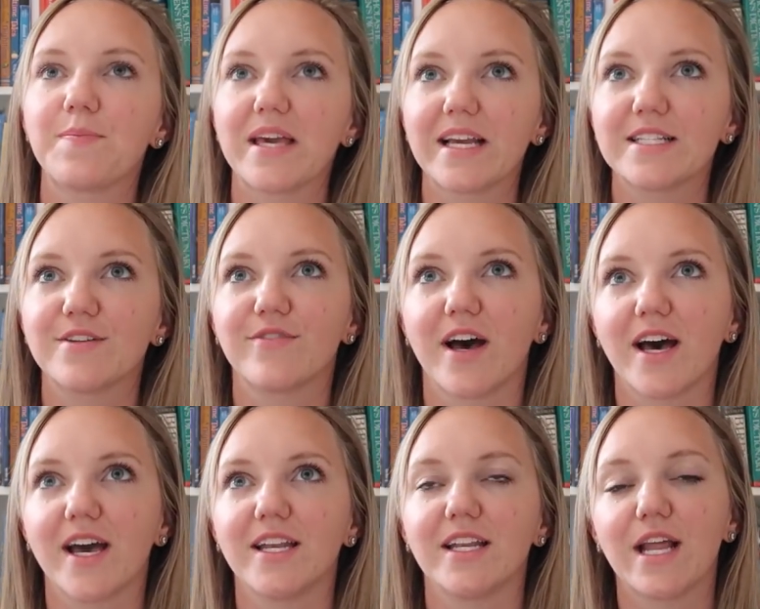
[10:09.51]
big
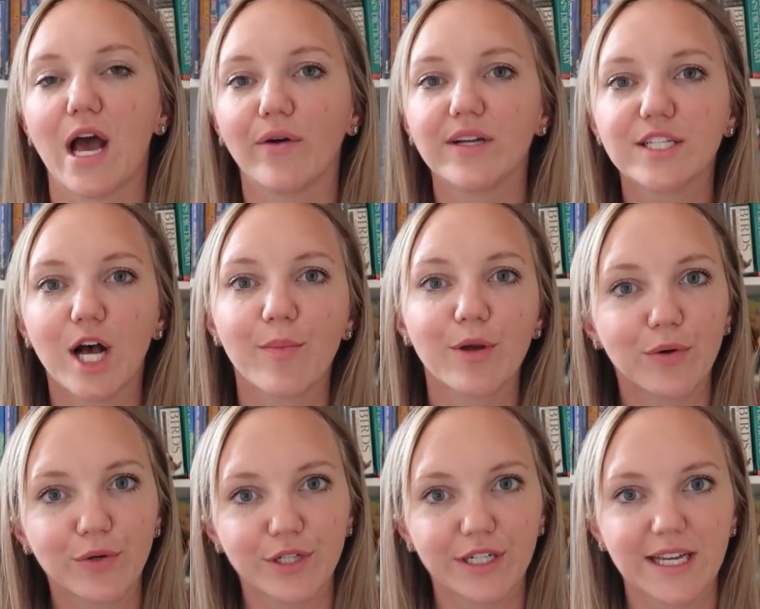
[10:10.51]
divide in how I taught my
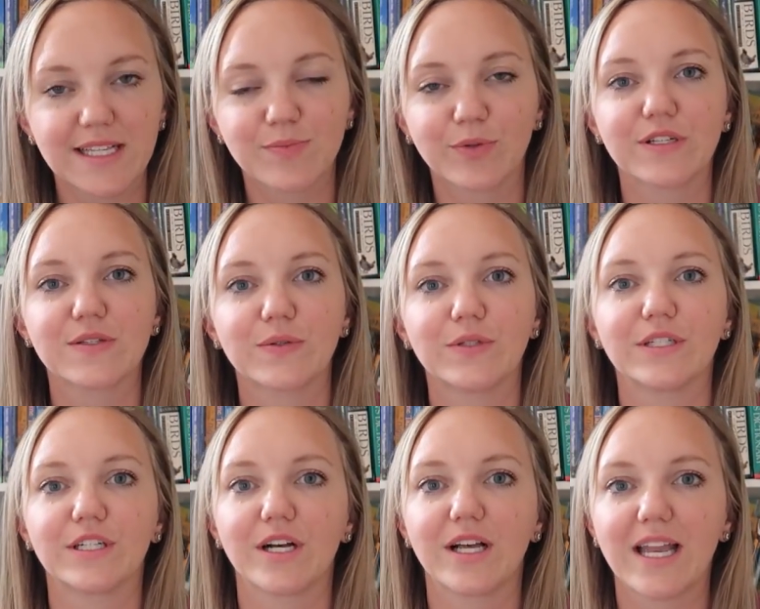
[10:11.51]
older kids
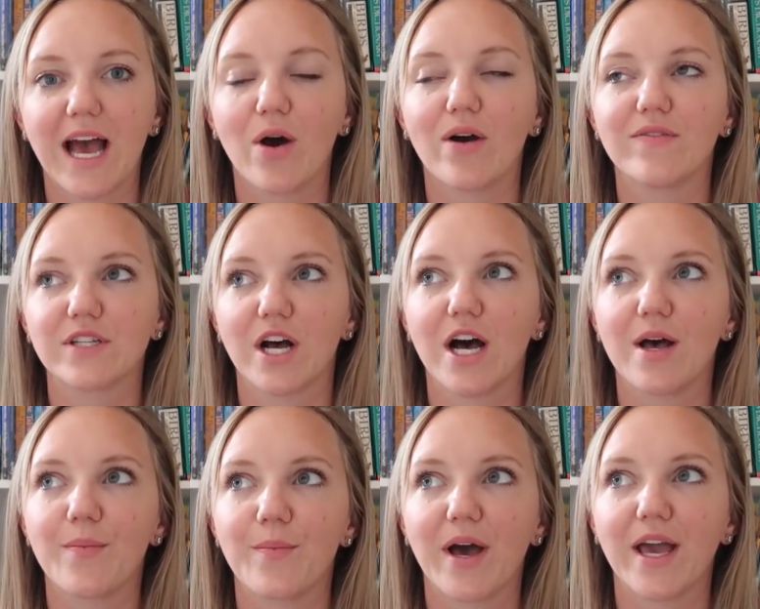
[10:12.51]
preschool and how I've
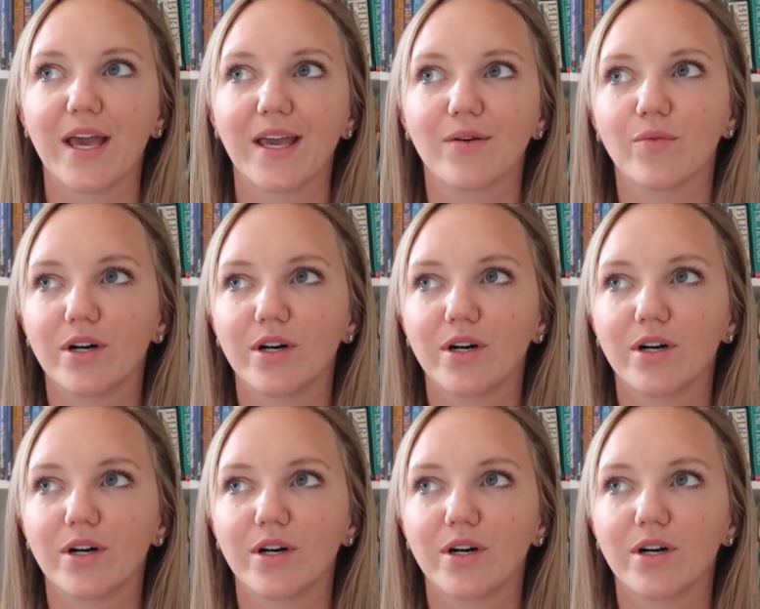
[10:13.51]
taught my,